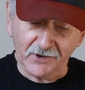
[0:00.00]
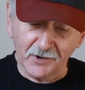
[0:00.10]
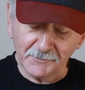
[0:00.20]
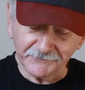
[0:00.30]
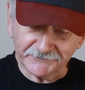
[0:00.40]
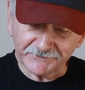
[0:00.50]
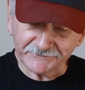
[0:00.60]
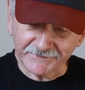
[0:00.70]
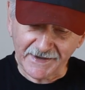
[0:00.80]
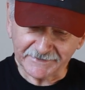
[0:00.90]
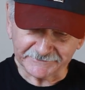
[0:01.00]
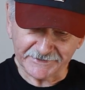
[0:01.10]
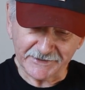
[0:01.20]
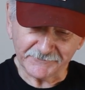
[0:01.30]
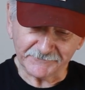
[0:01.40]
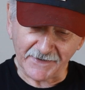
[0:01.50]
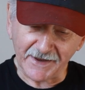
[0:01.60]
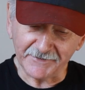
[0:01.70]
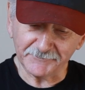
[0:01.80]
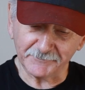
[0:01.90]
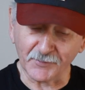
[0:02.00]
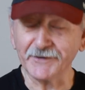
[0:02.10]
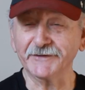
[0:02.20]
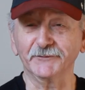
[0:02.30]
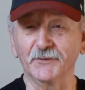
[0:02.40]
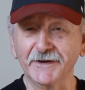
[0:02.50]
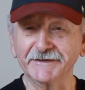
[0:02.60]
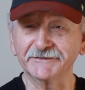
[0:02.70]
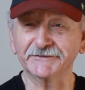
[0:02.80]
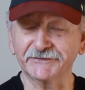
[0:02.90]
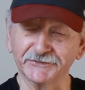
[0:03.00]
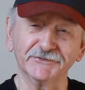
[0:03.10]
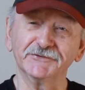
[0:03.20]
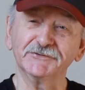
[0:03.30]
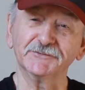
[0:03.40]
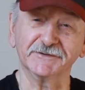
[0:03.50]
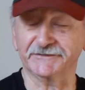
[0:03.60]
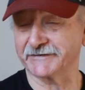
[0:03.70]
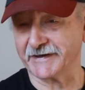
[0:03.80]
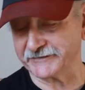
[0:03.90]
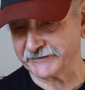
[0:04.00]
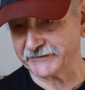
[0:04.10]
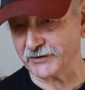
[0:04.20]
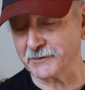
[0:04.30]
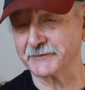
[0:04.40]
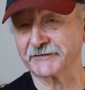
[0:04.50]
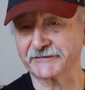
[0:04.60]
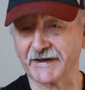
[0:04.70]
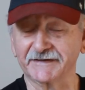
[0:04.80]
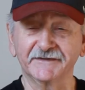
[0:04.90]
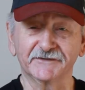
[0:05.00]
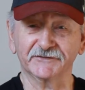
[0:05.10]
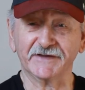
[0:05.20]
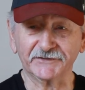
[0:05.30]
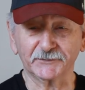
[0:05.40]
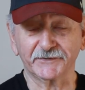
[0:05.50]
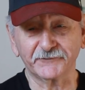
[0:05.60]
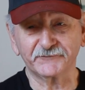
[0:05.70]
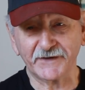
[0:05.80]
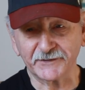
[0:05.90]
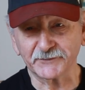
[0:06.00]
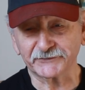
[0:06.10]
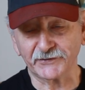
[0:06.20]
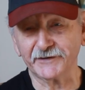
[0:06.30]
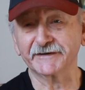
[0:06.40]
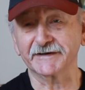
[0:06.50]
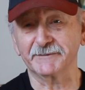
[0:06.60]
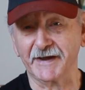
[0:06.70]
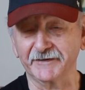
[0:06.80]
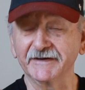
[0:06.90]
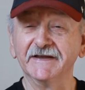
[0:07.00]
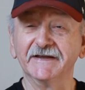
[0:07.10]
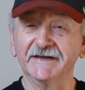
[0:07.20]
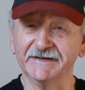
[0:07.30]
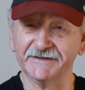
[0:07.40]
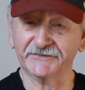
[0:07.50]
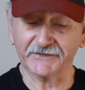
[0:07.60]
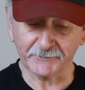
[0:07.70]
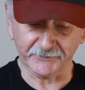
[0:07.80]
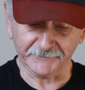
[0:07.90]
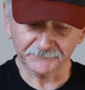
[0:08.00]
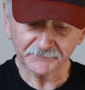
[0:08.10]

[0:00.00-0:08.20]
almost exactly 5.12, which, as I said, almost exactly, because that's what the Fed was talking about in December.